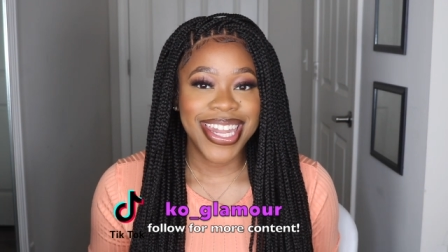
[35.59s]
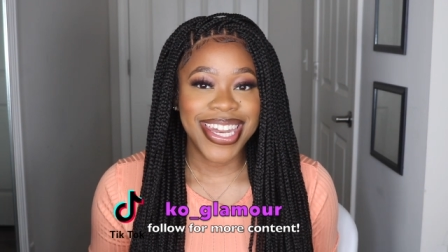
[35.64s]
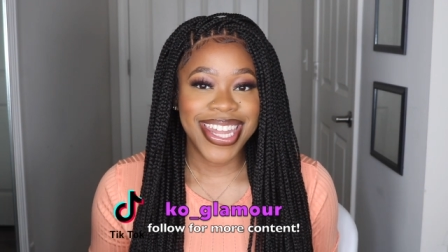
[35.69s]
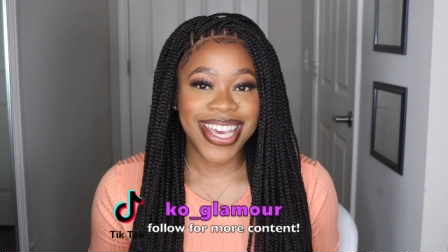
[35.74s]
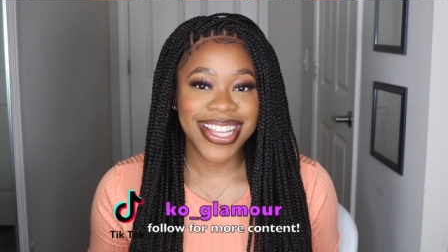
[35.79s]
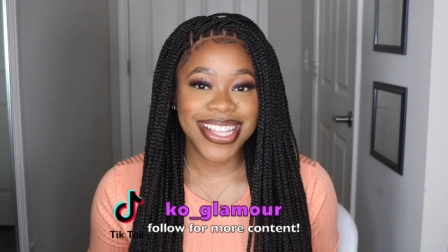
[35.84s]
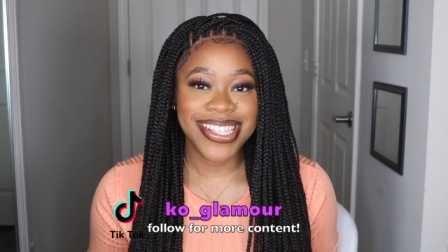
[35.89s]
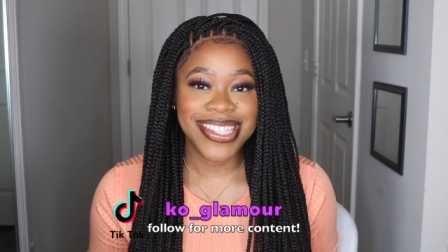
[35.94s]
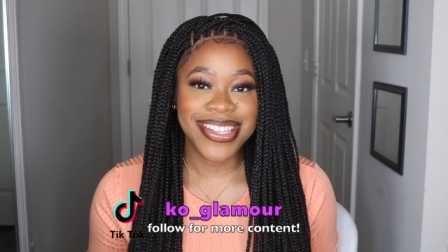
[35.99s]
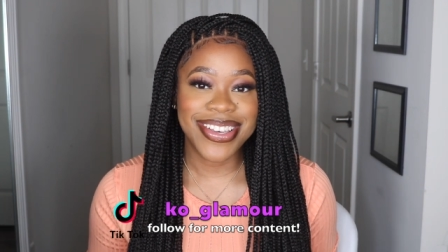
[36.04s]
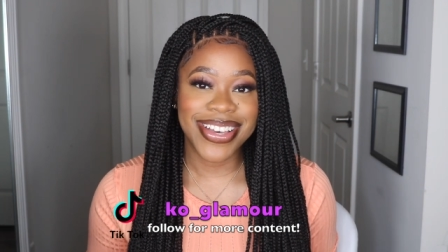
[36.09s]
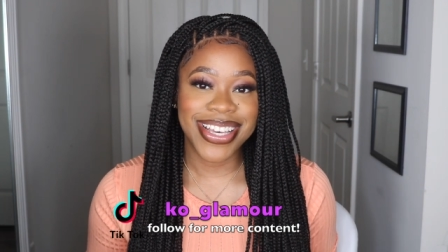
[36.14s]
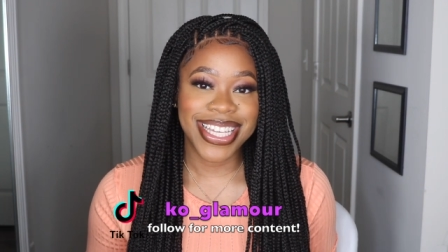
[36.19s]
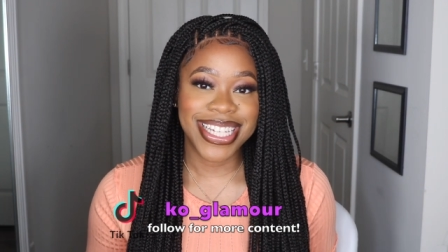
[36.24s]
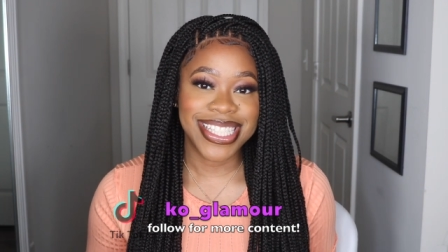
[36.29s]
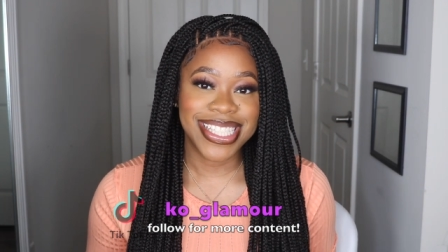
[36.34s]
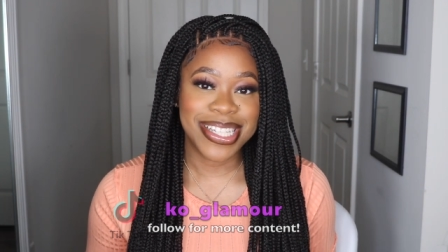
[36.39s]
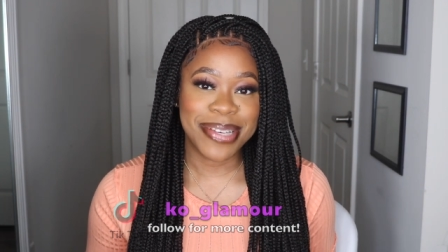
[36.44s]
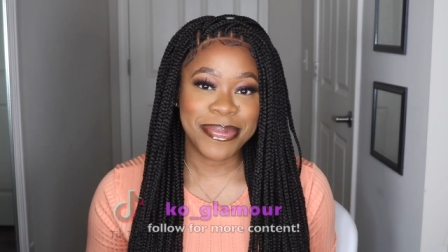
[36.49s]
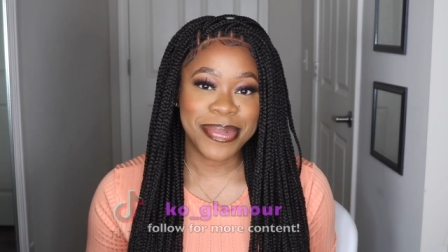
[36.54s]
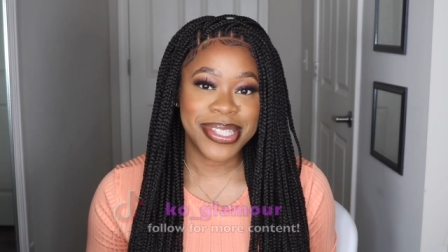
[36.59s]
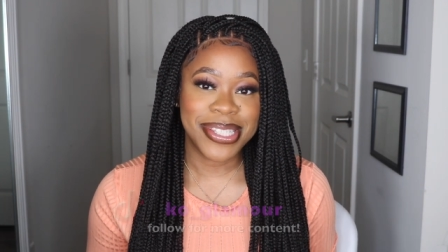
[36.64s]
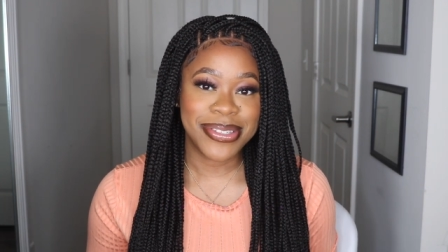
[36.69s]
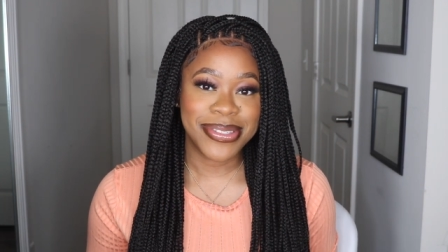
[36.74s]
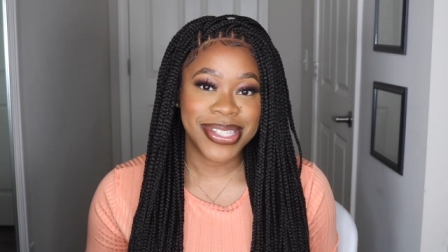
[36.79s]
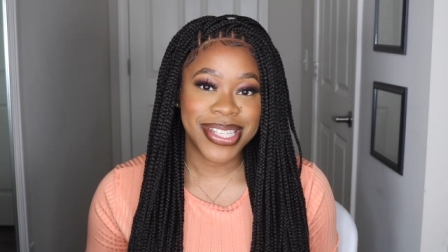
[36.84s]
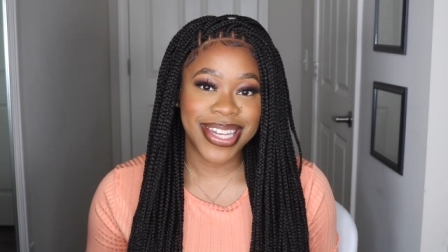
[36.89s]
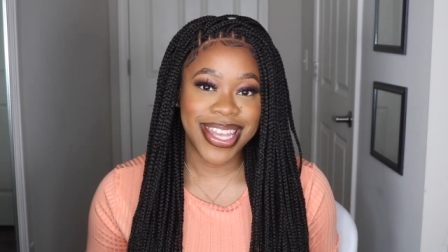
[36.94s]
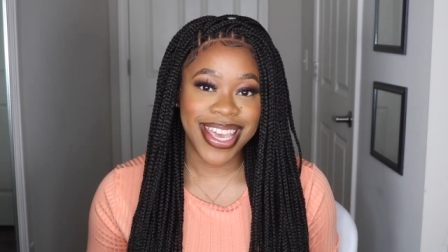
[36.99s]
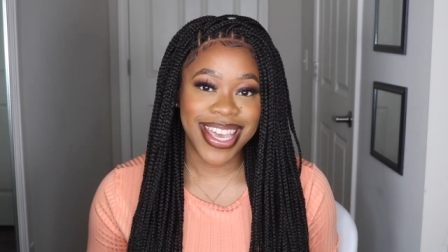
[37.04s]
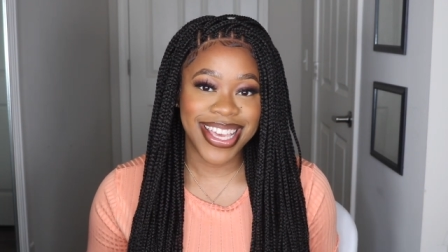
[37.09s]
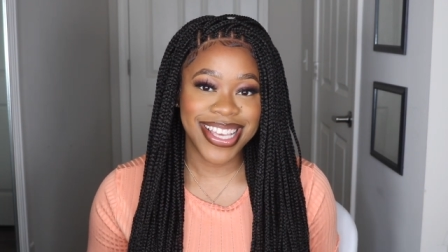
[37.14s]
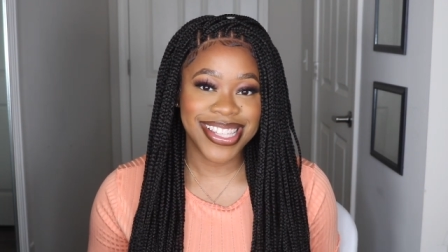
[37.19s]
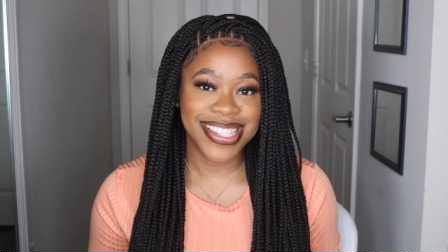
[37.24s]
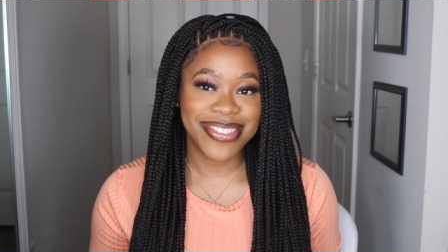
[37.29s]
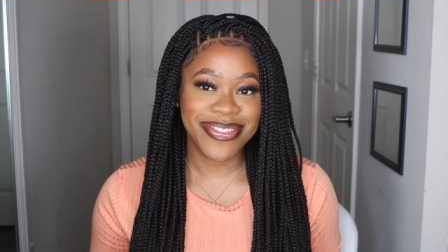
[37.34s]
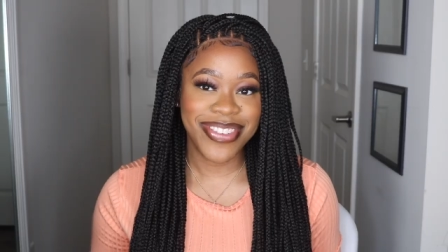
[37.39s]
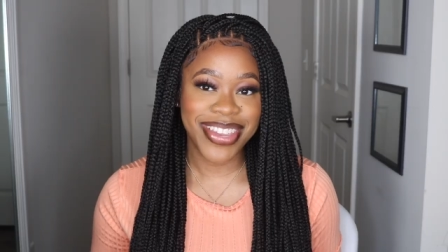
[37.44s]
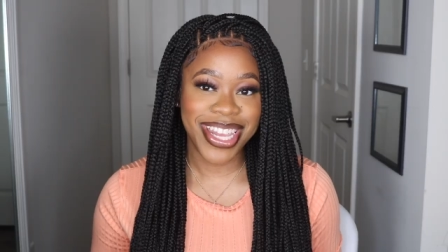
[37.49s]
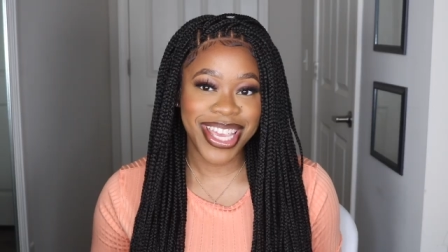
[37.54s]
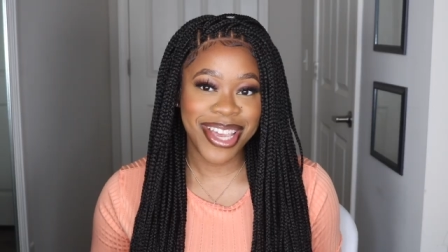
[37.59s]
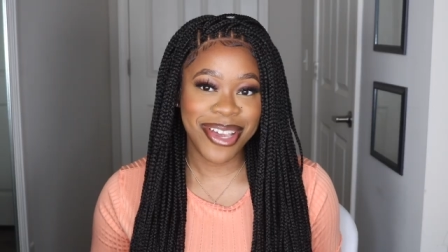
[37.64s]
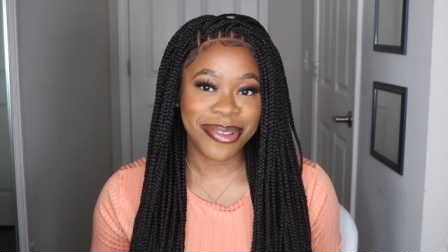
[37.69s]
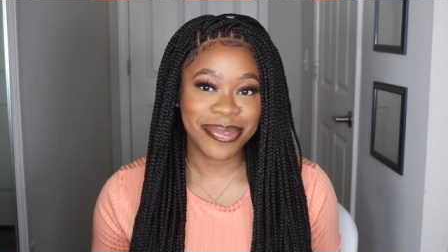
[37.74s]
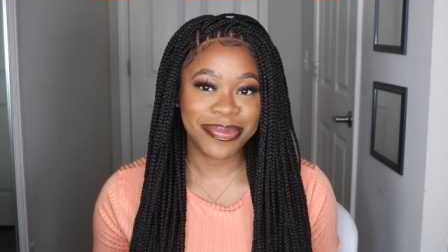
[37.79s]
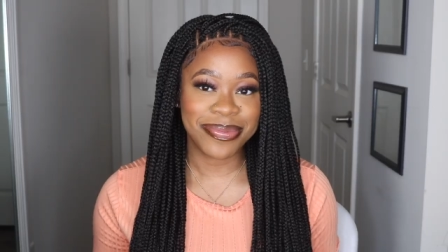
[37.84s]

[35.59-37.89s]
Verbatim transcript: now let's go ahead and jump into today's video